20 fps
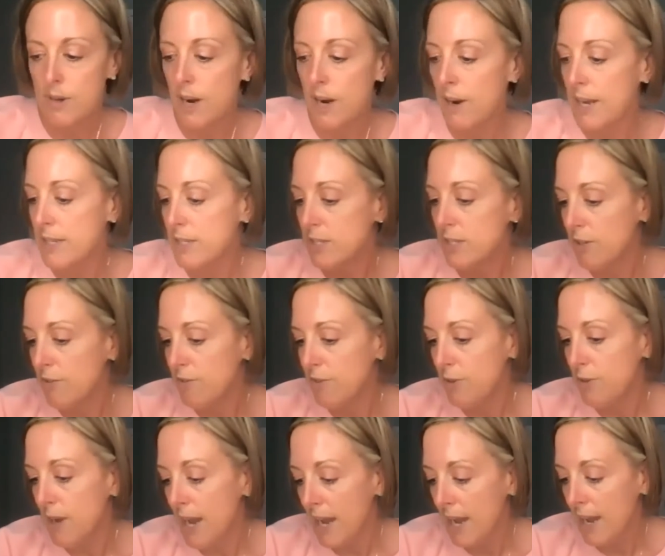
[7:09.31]
All right. So if you
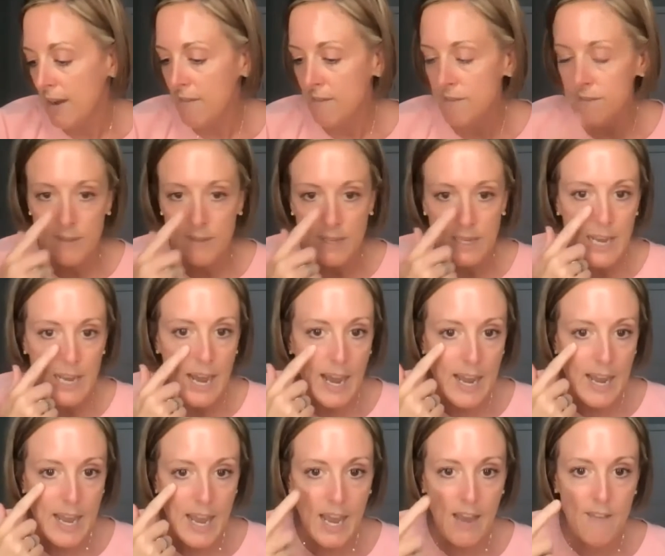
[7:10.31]
have, like I
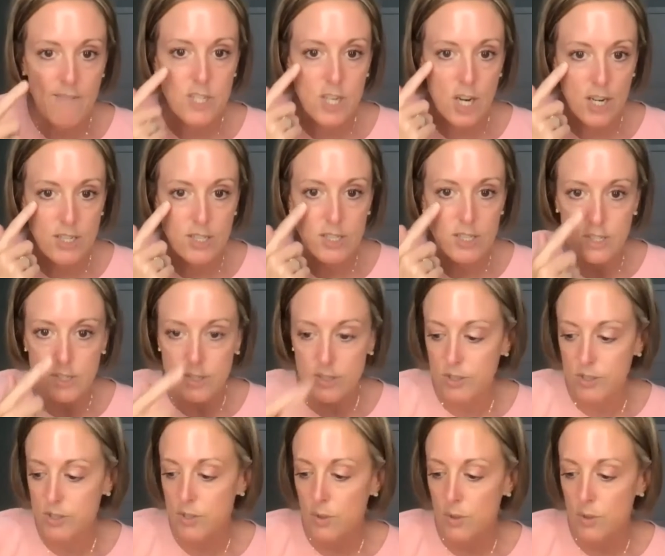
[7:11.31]
have dark circles